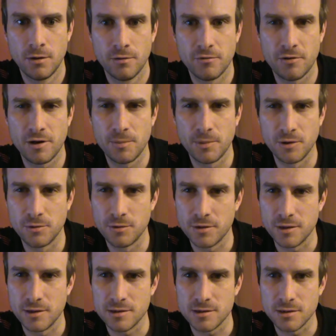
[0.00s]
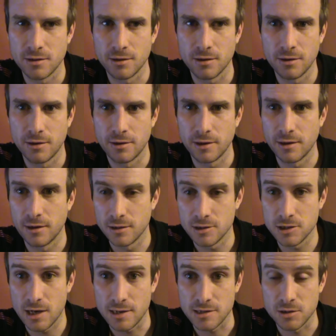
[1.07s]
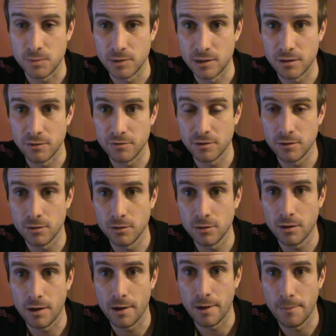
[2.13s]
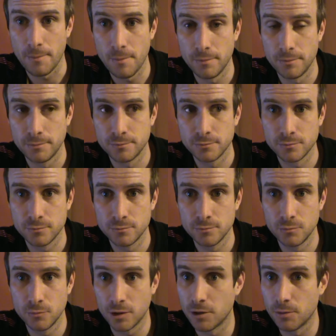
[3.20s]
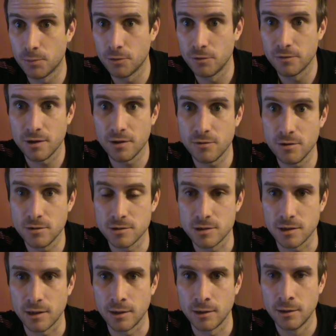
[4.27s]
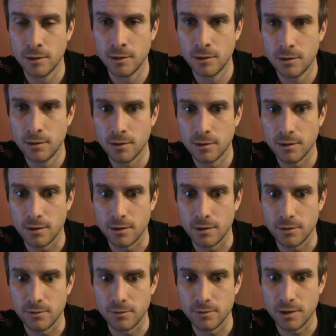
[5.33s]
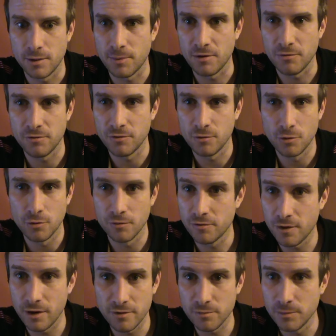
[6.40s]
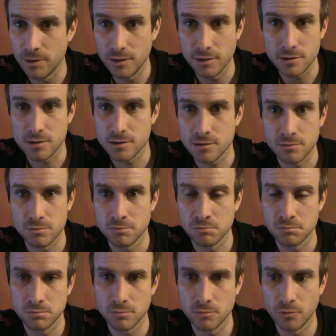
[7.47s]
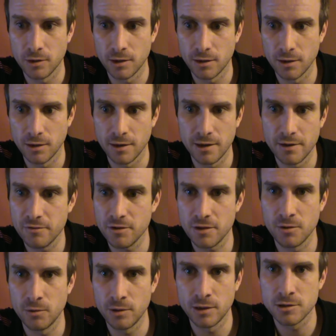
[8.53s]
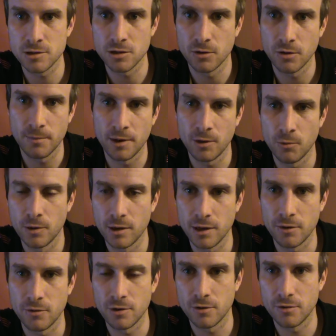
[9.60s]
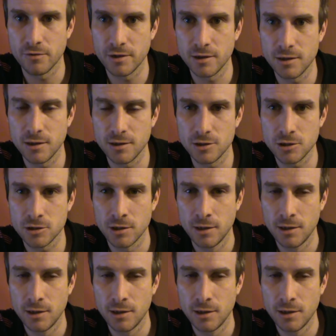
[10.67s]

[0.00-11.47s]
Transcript: For anybody who thinks that learning English has to be difficult, we're going to prove that wrong today. In about 4 or 5 minutes, we're going to learn everything we need to know about one area of English,